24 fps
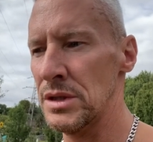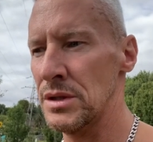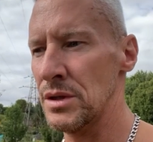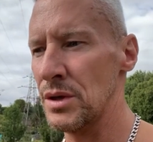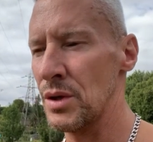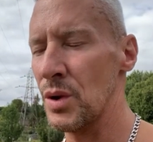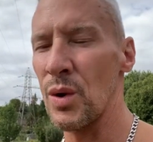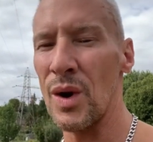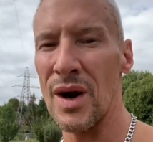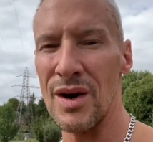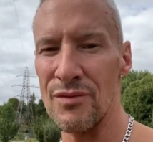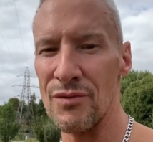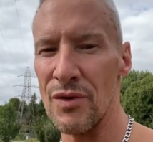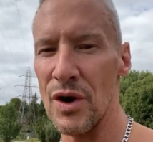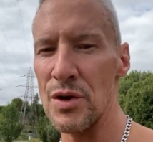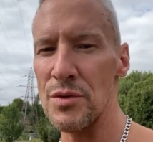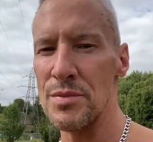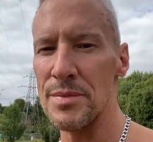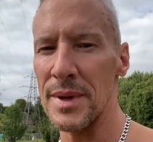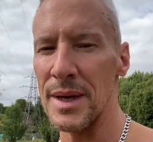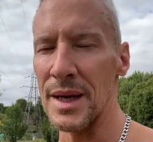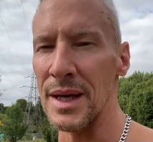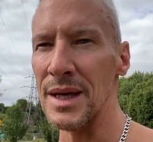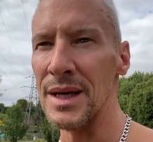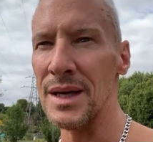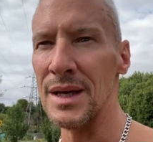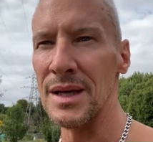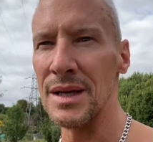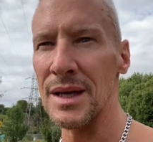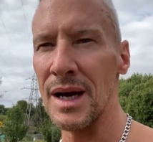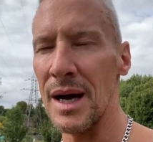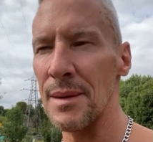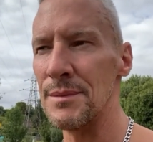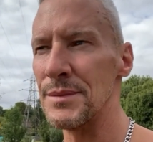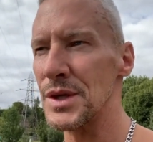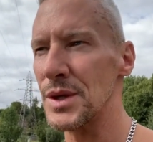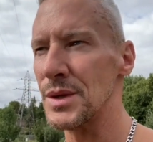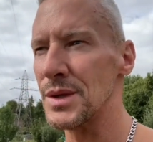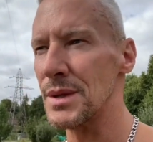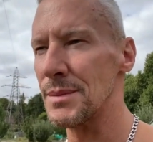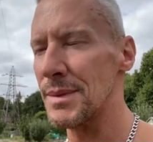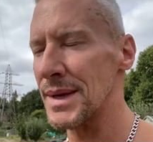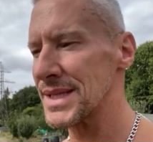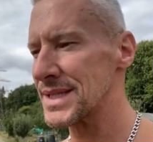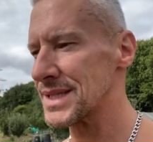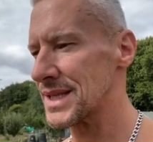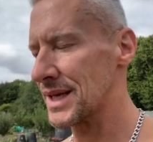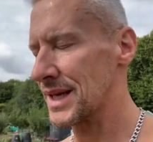quite ropey. I'm doing the
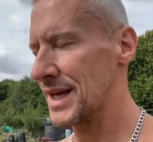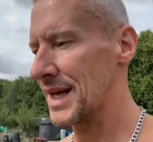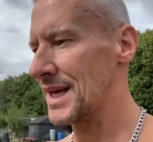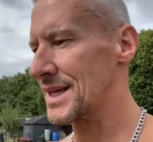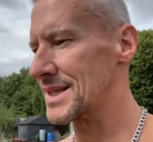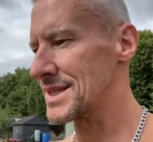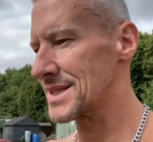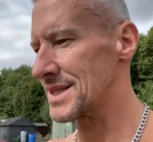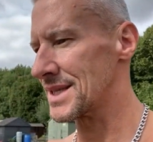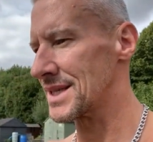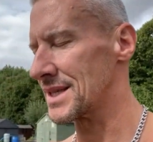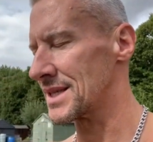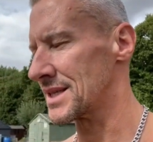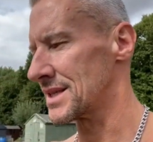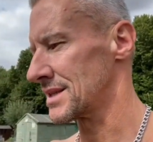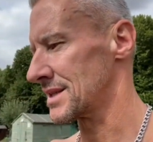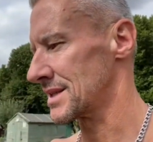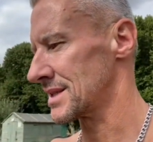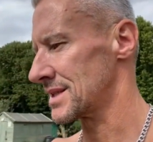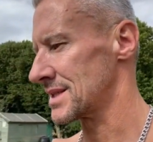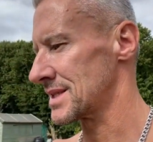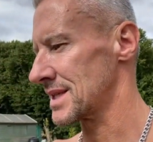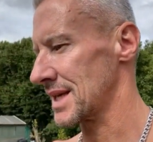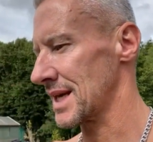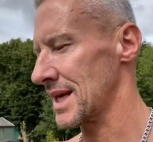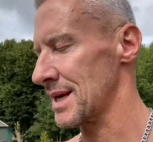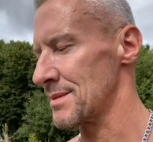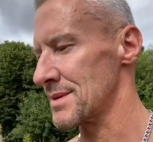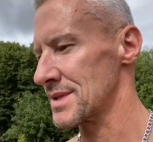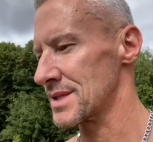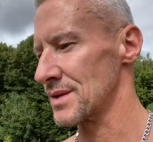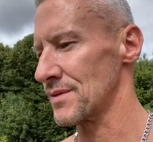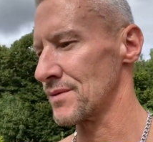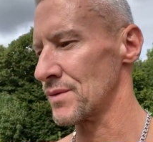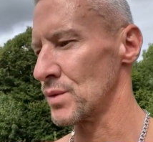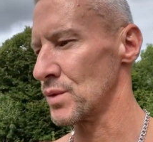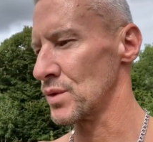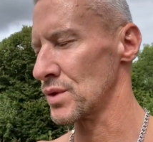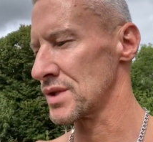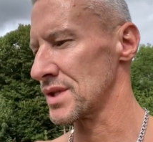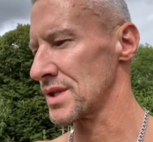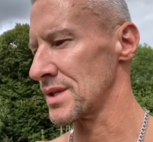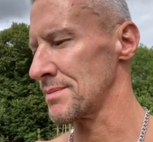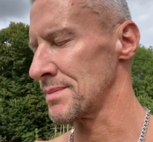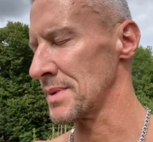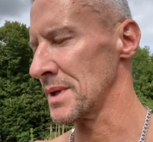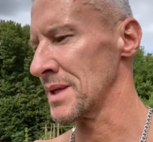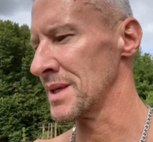best I can to keep stuff
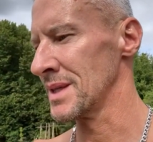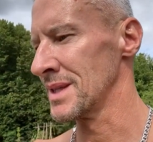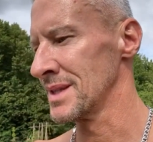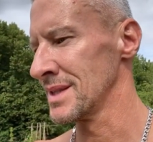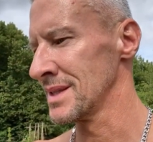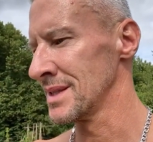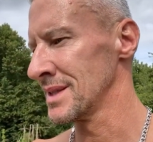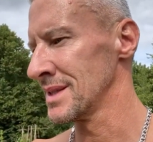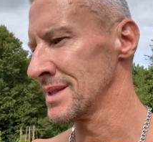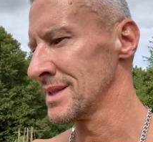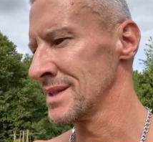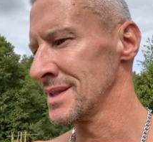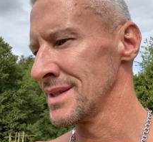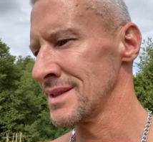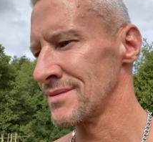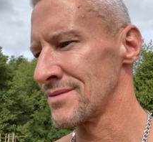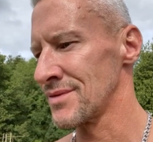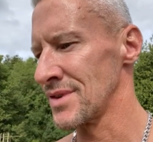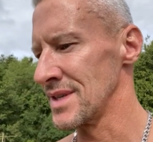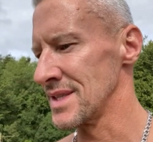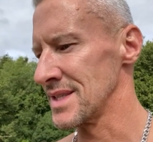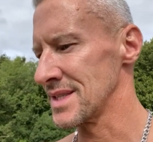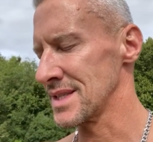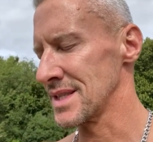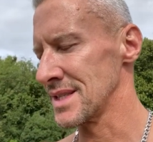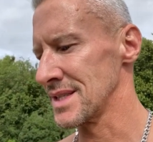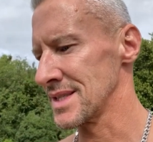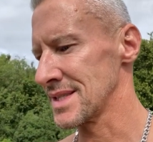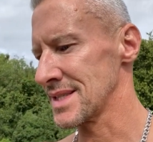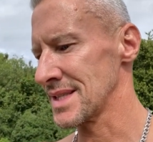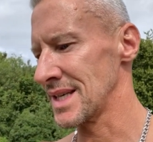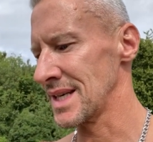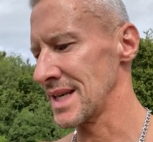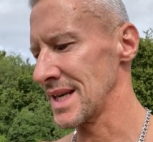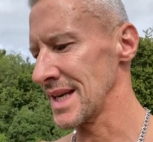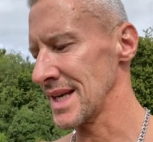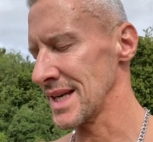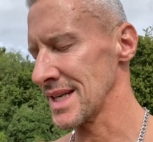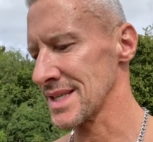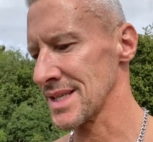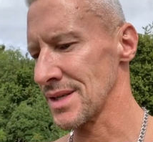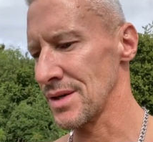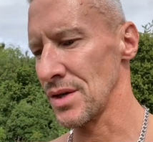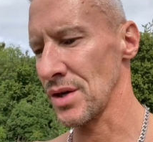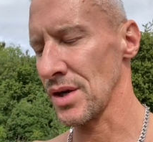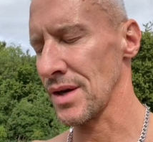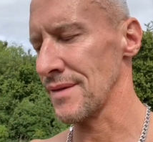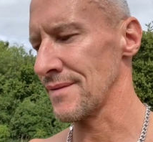watered, but for instance the leeks are
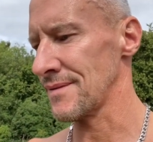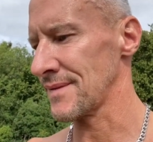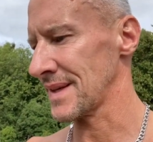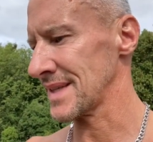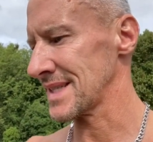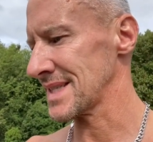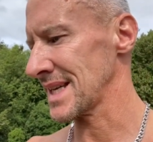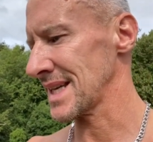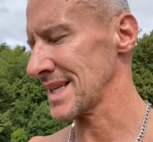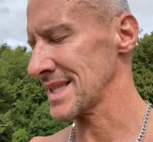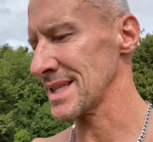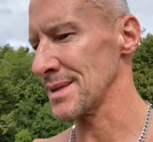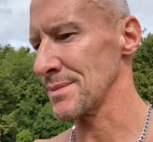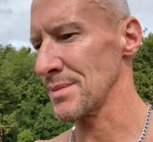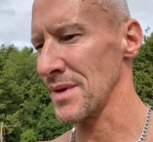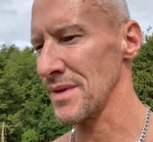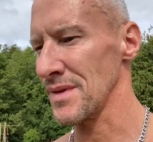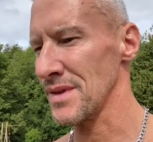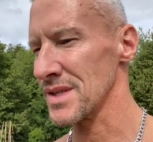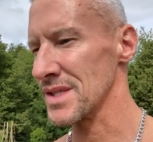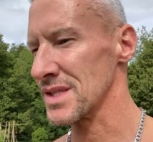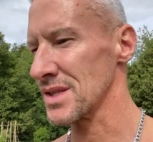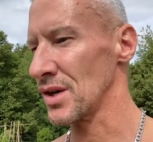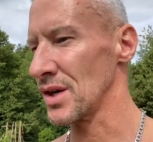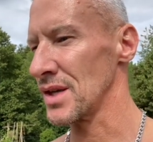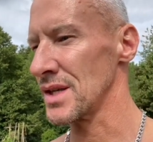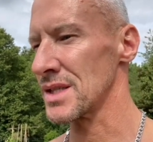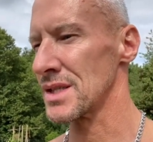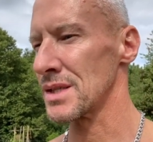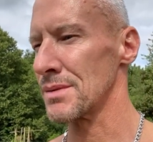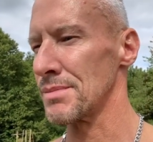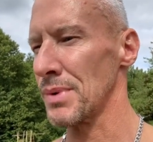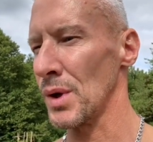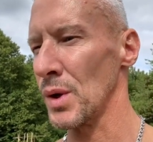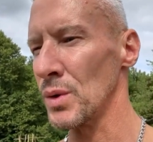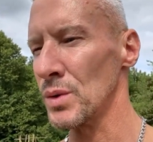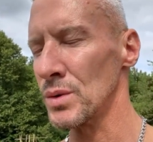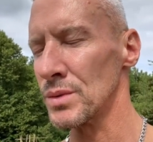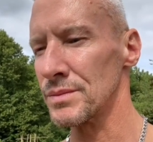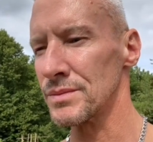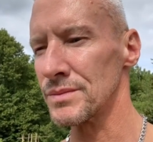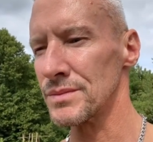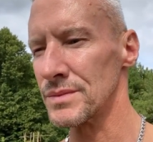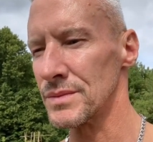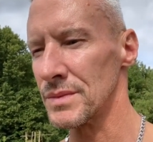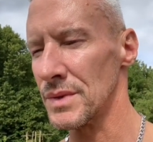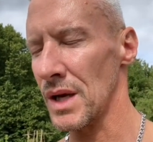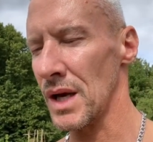looking fantastic, but they're starting to bolt
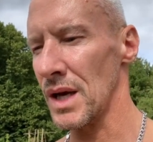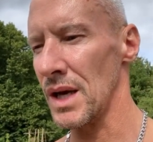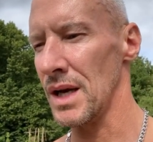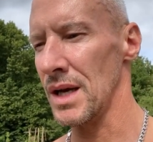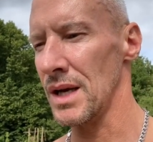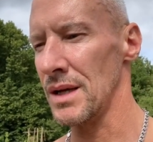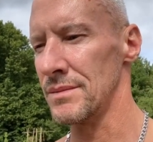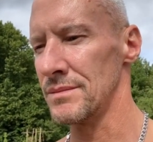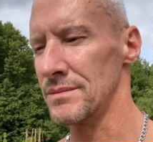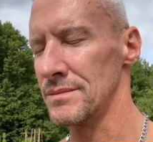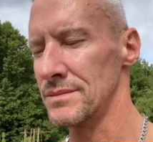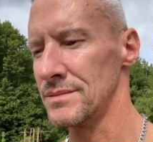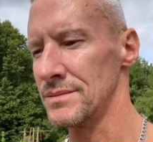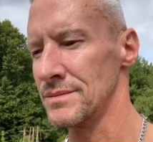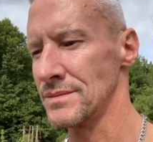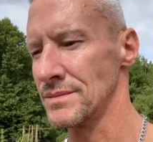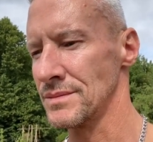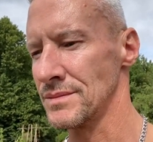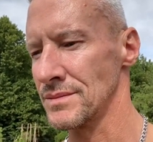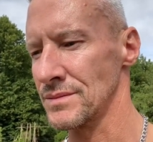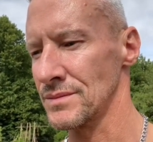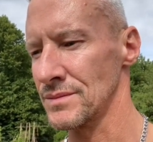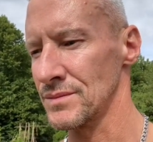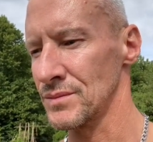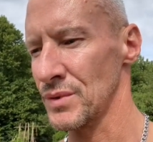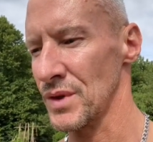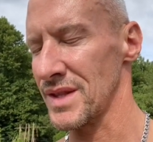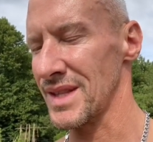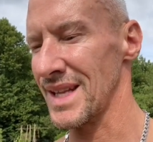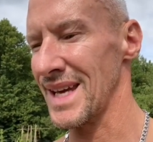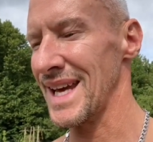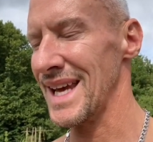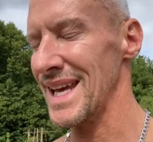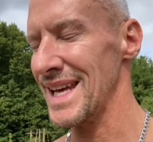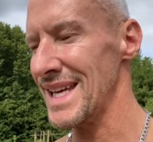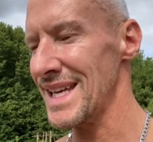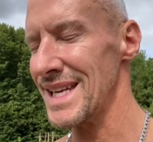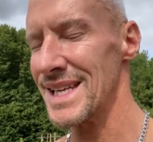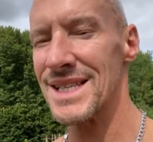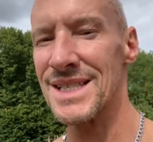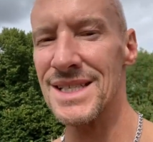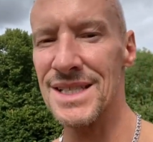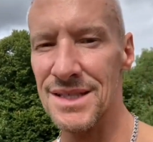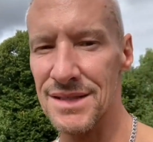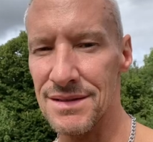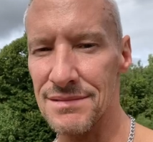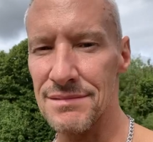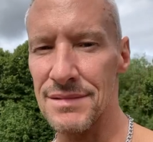with the
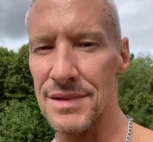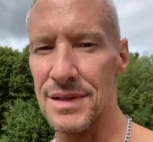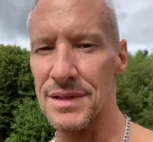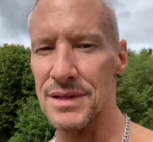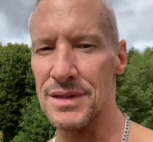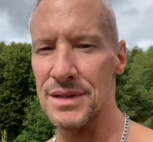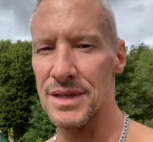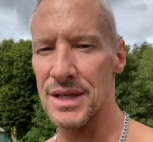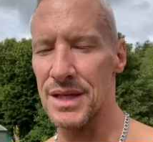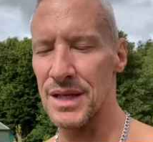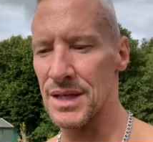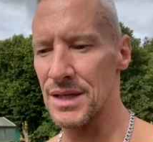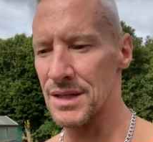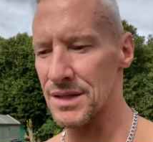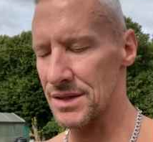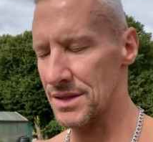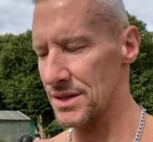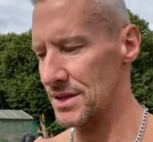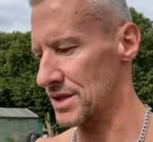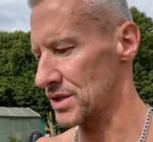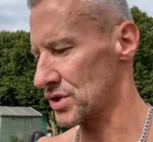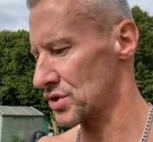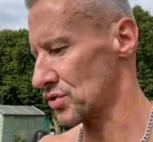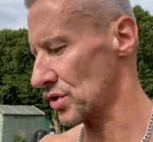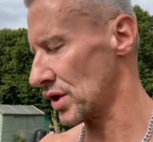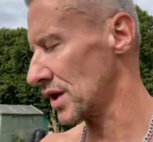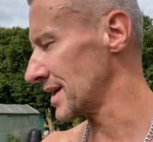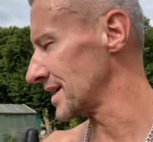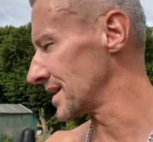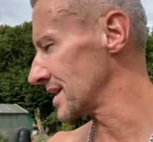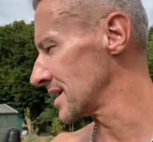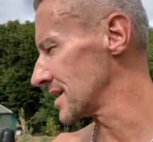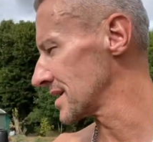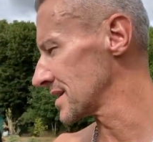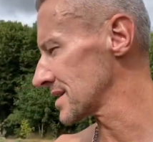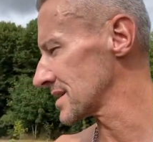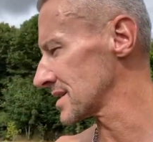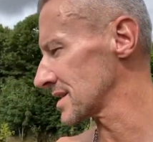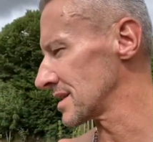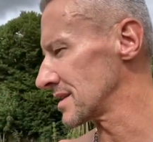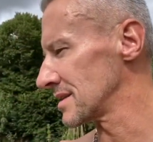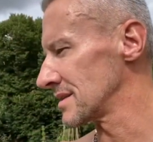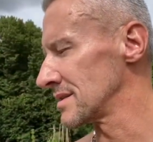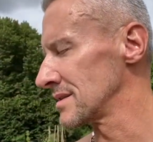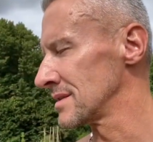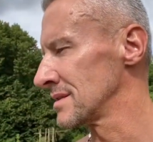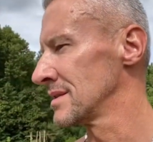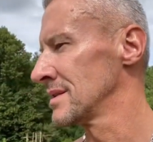heat and the dryness.
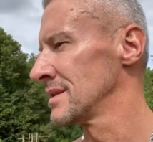And